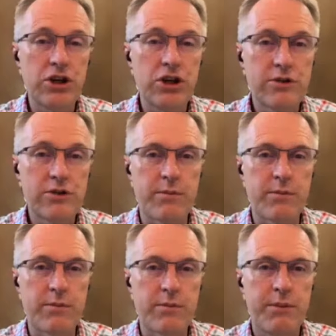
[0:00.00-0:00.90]
for them
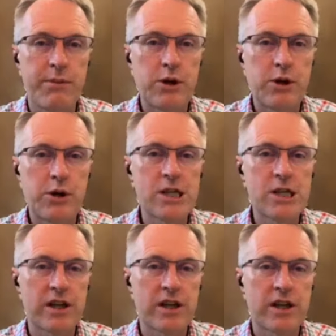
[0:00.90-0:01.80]
because this is not
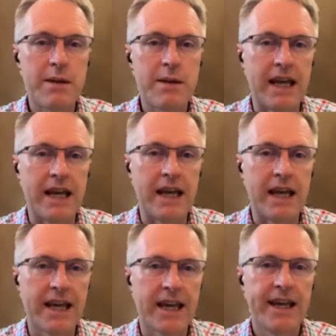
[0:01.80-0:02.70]
about money.
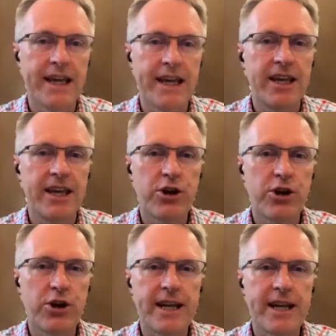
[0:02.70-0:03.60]
You
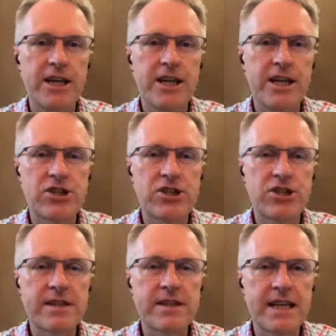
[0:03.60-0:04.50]
can achieve
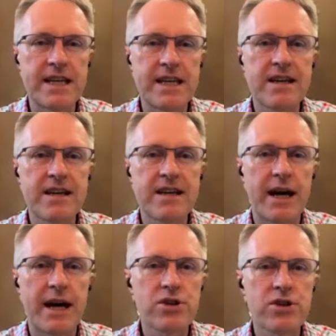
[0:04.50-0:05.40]
success in combined
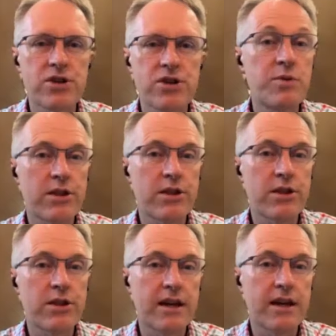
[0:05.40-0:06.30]
assurance without
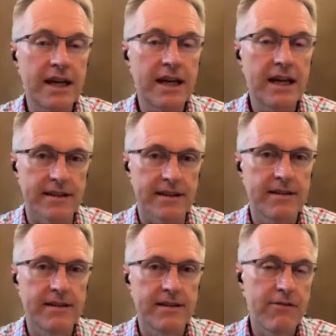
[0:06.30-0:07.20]
throwing money at it.
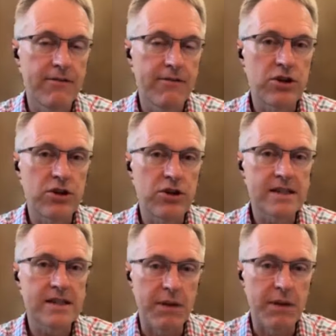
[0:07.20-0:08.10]
And in fact, you can
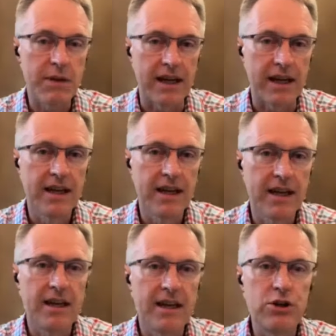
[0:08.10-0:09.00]
save money.
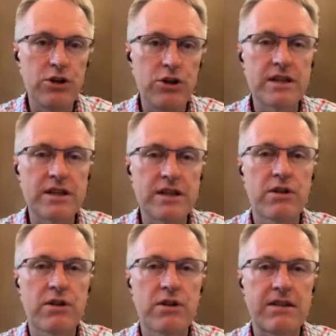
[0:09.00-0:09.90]
If you do this for the
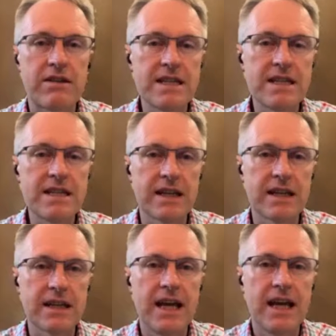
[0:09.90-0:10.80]
right reason
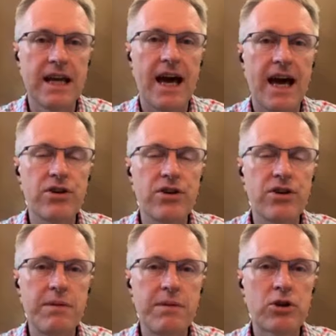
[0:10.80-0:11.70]
and you get
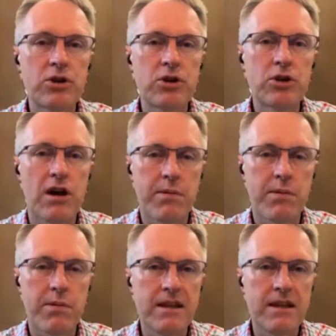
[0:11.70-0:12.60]
people to
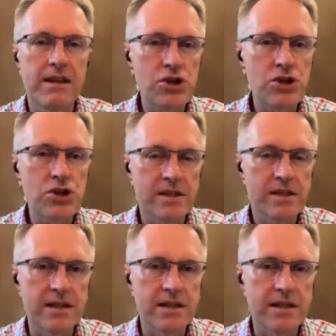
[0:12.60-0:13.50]
cooperate, the
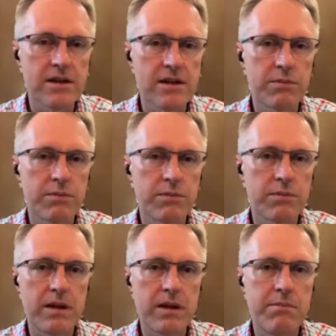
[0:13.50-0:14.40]
efficiencies would
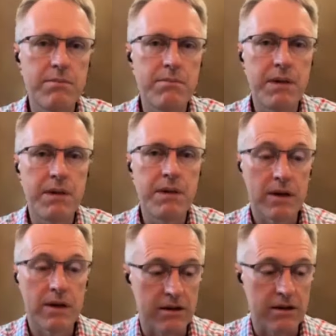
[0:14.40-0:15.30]
probably pay for
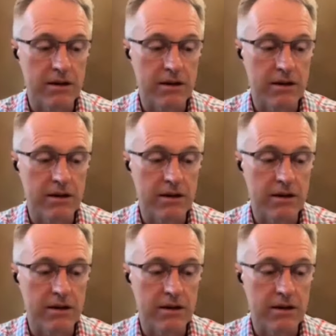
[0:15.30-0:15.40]
itself.